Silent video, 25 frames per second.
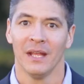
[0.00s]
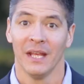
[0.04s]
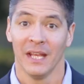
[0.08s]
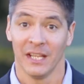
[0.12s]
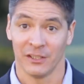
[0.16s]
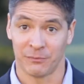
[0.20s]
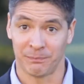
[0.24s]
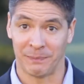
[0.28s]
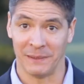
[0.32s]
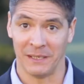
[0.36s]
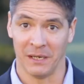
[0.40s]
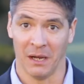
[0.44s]

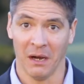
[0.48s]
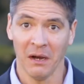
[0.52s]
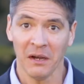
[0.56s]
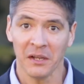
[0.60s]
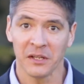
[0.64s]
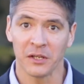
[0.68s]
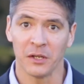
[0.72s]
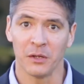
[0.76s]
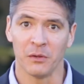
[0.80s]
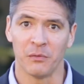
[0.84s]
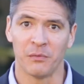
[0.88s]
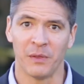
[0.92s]
It's been
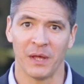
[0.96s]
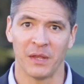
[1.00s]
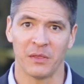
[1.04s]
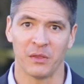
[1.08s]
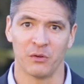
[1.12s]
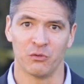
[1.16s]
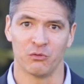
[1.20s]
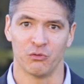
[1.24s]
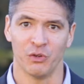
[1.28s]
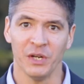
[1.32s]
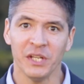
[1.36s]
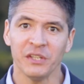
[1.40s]
argued that
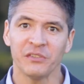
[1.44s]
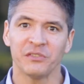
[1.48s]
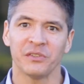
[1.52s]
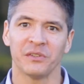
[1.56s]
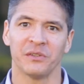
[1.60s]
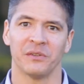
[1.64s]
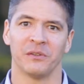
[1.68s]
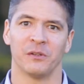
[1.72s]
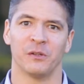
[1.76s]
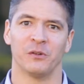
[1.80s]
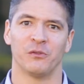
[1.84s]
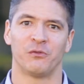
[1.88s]
the
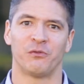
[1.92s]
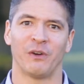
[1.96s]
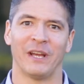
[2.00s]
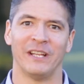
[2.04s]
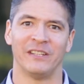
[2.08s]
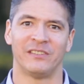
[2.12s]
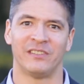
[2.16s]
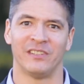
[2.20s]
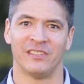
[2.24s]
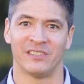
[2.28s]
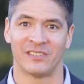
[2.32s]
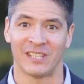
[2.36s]
reason that
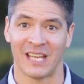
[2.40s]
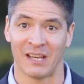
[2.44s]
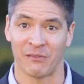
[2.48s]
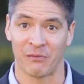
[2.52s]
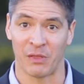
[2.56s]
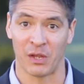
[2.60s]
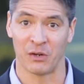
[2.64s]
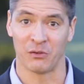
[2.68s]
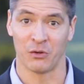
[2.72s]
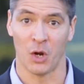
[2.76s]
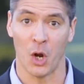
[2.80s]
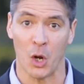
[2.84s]
faces have
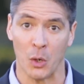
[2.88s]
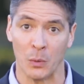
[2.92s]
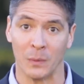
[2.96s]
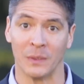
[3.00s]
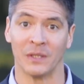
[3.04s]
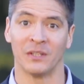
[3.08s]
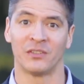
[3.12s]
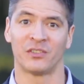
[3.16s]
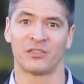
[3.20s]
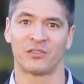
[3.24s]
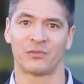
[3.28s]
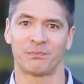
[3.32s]
their
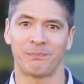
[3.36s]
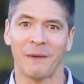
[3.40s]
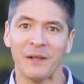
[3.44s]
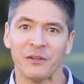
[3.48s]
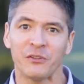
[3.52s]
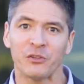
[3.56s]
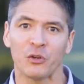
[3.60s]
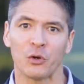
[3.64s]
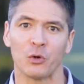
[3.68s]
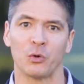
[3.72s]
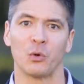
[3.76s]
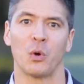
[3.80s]
own
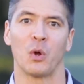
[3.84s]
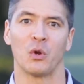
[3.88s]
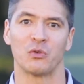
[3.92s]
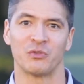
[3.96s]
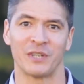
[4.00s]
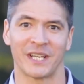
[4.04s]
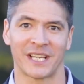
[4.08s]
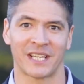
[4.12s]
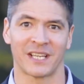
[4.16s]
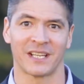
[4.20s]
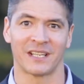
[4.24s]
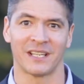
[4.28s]
special
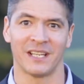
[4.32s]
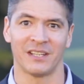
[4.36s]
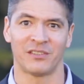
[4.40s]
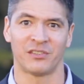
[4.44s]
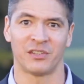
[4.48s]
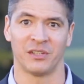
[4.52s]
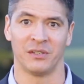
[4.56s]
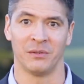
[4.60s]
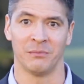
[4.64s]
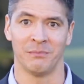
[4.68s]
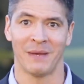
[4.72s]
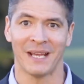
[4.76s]

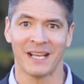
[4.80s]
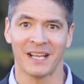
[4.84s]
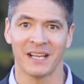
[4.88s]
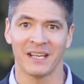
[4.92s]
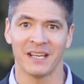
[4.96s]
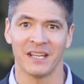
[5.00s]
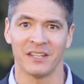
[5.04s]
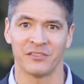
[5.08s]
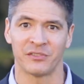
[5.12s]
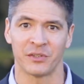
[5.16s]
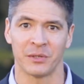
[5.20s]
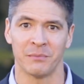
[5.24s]
recognition
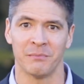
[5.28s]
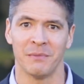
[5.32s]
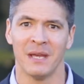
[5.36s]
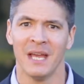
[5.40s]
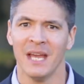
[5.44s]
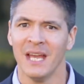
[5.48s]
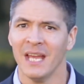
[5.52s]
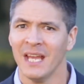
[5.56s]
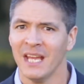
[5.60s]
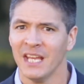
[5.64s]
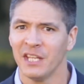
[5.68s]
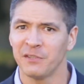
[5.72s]
mechanism
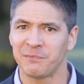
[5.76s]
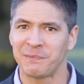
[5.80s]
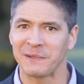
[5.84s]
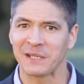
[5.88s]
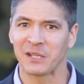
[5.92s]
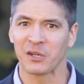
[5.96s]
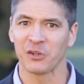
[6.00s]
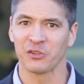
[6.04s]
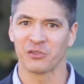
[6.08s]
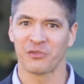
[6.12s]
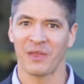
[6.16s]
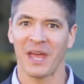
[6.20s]
is
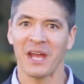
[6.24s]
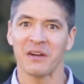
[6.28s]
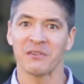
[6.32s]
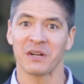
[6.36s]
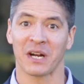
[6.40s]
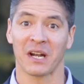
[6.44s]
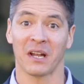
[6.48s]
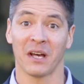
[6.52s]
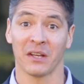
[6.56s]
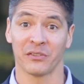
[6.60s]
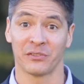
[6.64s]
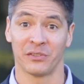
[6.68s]
because they're
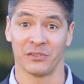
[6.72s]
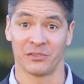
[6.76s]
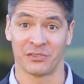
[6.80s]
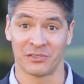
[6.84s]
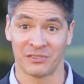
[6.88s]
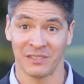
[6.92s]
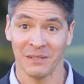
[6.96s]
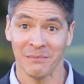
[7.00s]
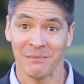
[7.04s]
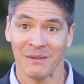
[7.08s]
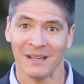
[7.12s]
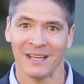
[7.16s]
a class of
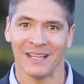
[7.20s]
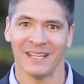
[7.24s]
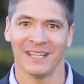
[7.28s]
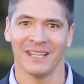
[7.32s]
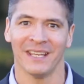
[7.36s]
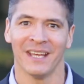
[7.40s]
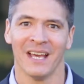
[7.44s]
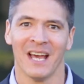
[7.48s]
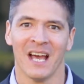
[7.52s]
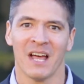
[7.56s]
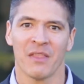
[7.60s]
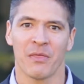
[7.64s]
stimuli
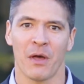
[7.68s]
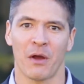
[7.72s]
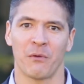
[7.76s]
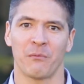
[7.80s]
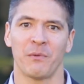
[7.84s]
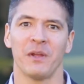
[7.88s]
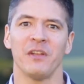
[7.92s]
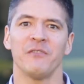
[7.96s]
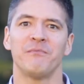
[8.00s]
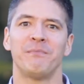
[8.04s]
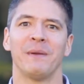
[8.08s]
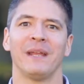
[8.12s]
that
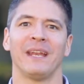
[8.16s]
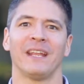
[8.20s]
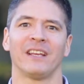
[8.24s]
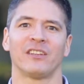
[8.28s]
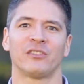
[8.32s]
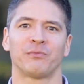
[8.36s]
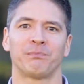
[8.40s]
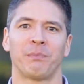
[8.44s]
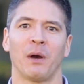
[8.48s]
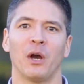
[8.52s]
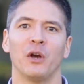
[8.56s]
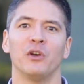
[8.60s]
we've been
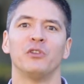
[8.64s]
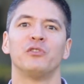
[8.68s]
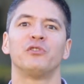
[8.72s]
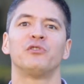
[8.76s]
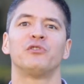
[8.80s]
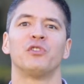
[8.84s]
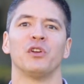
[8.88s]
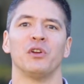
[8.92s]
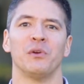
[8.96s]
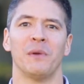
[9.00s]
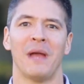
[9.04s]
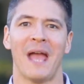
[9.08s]

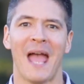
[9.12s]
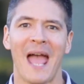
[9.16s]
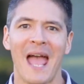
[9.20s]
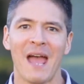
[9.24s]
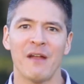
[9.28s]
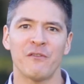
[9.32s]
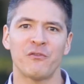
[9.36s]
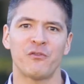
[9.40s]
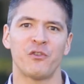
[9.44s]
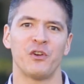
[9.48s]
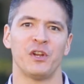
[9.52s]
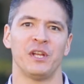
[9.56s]
exposed to
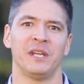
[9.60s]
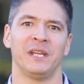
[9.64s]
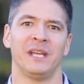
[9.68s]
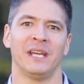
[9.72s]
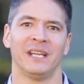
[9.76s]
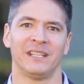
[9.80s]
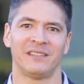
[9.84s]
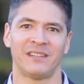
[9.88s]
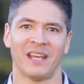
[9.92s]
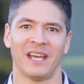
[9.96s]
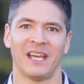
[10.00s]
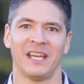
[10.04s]
every
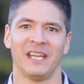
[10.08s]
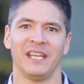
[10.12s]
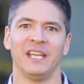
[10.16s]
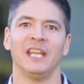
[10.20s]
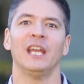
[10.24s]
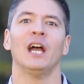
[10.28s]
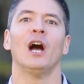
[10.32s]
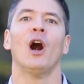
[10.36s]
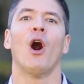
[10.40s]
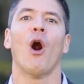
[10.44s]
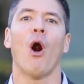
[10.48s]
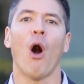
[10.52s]

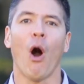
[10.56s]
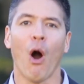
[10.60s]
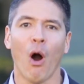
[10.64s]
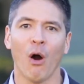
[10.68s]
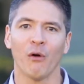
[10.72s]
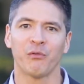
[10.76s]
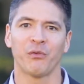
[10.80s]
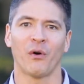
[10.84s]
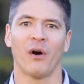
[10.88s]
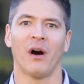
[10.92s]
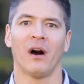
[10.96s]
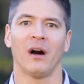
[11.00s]
day
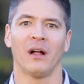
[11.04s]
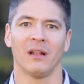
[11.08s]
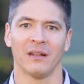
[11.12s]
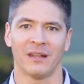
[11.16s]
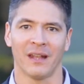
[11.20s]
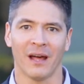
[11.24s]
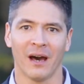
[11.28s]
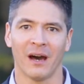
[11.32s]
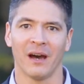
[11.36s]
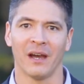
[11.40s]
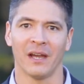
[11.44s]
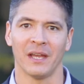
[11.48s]
of our
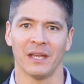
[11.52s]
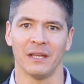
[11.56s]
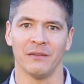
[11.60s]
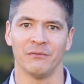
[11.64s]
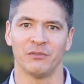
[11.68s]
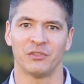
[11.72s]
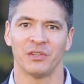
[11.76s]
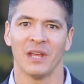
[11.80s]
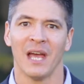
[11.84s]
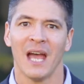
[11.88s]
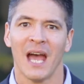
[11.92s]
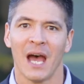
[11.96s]

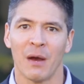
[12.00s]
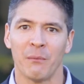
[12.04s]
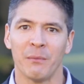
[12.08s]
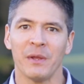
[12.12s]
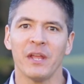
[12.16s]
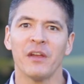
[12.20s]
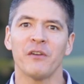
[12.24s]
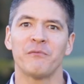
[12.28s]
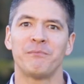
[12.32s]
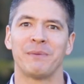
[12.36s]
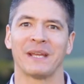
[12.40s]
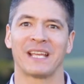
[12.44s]
lives, and
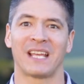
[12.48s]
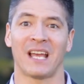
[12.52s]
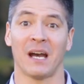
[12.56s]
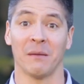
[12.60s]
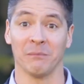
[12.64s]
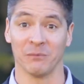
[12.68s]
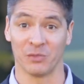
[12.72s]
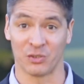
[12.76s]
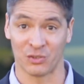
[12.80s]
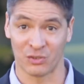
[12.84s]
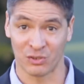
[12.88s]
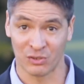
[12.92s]
we have
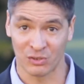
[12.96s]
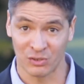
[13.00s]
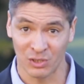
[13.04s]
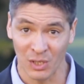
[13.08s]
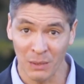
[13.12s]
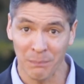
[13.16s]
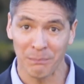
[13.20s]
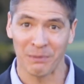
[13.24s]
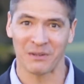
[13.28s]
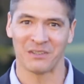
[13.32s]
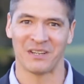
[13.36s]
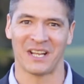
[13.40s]
become
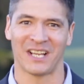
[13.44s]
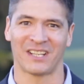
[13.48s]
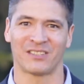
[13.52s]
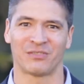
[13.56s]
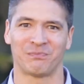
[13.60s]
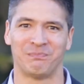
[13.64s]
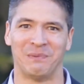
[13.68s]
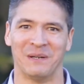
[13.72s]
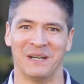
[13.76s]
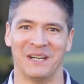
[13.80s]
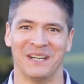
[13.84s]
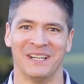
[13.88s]
super
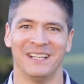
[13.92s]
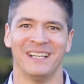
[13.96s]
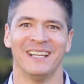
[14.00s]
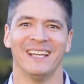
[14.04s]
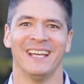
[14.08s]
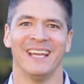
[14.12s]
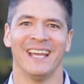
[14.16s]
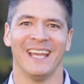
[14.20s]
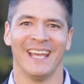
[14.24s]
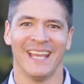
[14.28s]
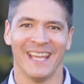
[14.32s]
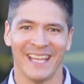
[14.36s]
expert
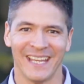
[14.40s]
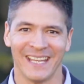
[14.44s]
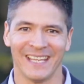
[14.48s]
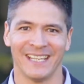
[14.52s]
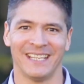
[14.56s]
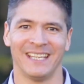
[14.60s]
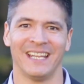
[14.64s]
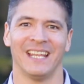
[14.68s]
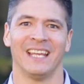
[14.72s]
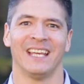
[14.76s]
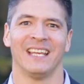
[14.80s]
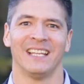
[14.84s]

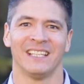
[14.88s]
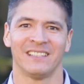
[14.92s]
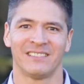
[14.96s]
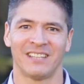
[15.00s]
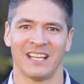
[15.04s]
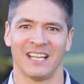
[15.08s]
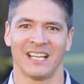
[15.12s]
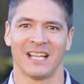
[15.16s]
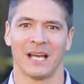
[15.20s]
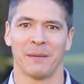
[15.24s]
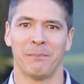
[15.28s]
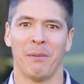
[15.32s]
in
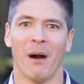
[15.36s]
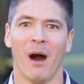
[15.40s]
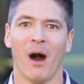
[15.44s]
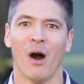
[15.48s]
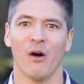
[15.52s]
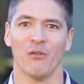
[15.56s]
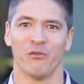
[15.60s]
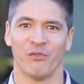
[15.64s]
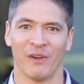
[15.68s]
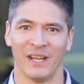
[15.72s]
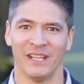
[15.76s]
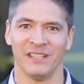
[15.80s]
telling
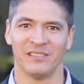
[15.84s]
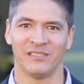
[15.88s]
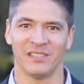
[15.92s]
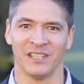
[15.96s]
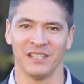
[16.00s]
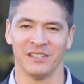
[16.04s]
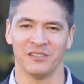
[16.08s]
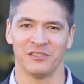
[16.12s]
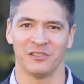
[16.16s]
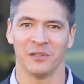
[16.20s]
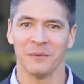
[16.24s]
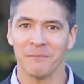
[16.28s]
apart
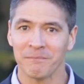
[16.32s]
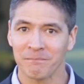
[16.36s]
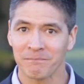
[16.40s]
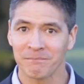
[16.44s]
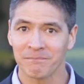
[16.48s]
faces.